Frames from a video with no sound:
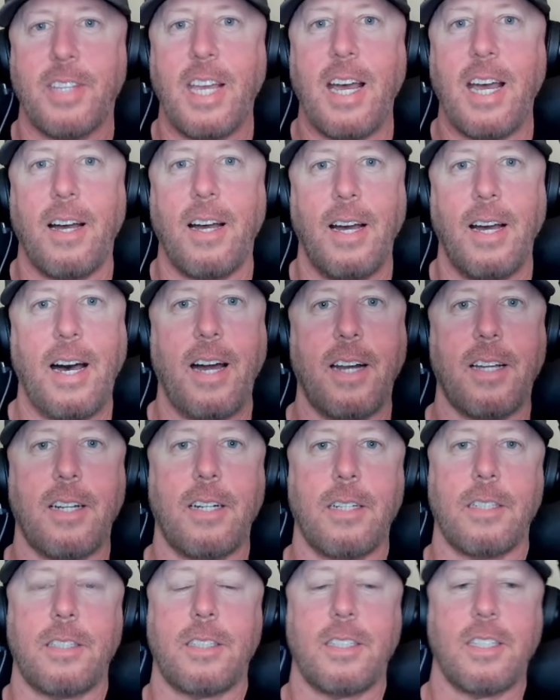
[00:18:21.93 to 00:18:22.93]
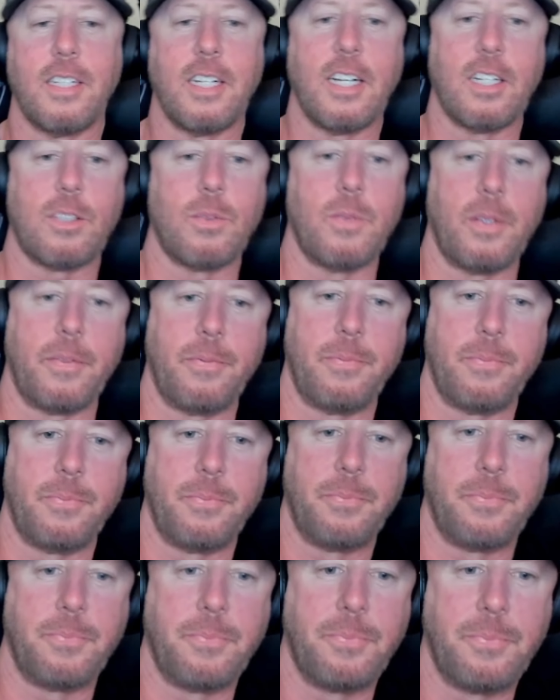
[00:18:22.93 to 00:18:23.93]
yeah, out of here. See you in the next
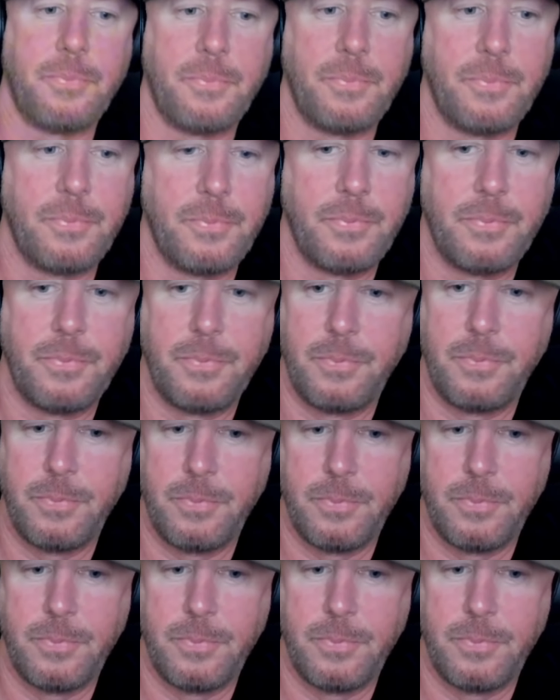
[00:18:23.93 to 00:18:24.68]
one.